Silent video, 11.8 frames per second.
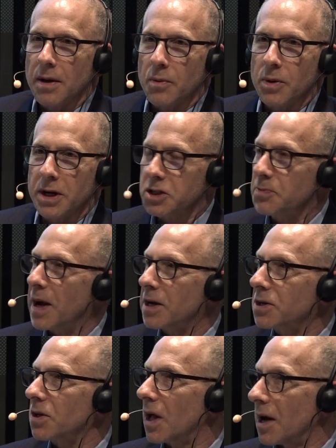We
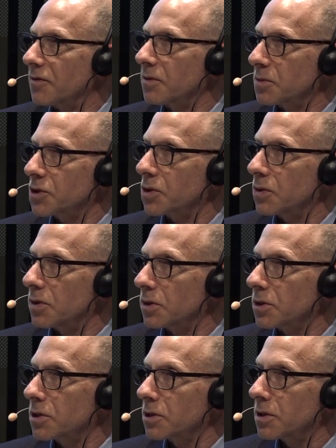expect a lot from
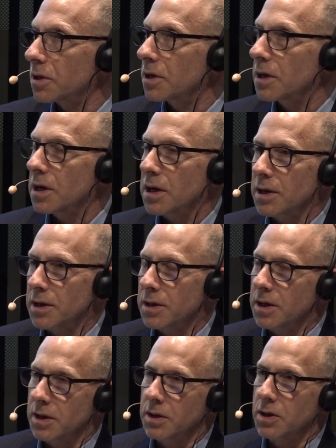schools.
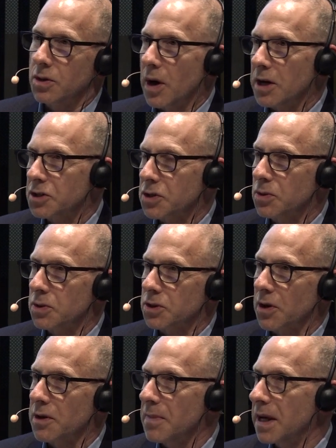In the U.S., schools
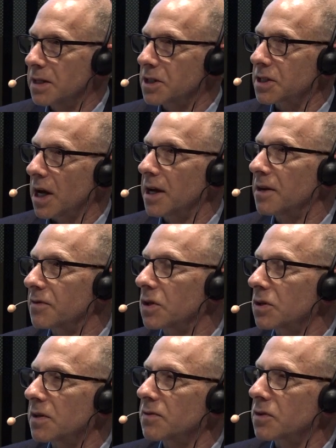are the main site of
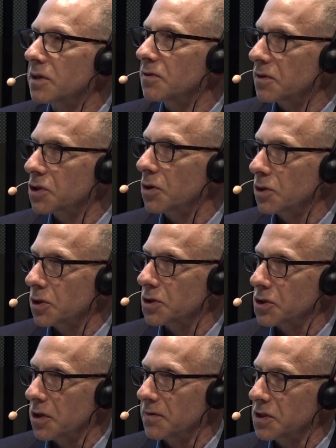delivery for social
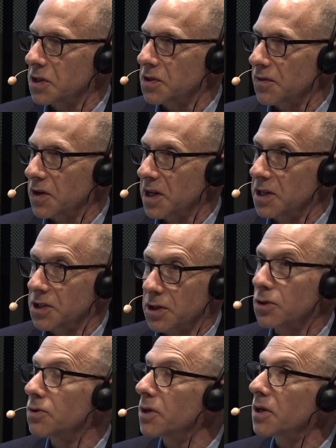services for kids,
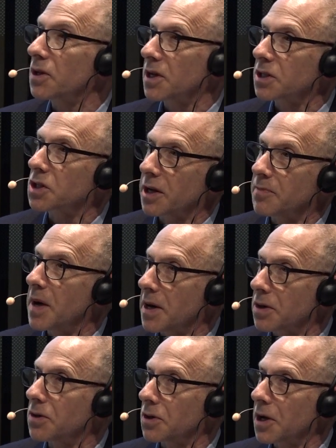including things like
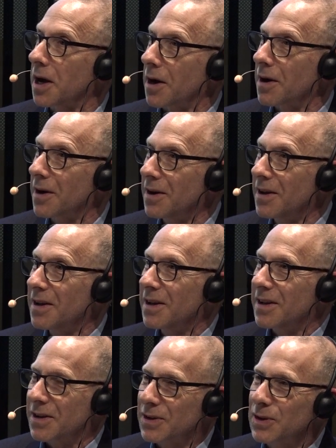medical care,
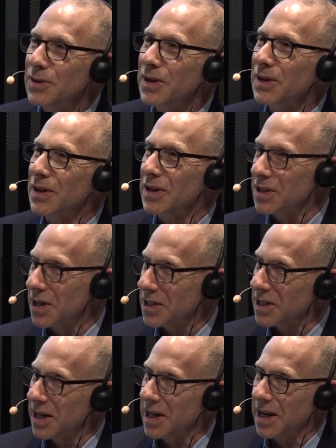including things like
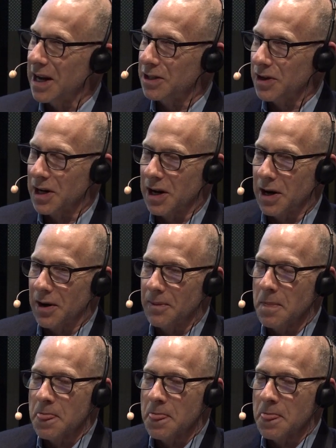psychiatric care.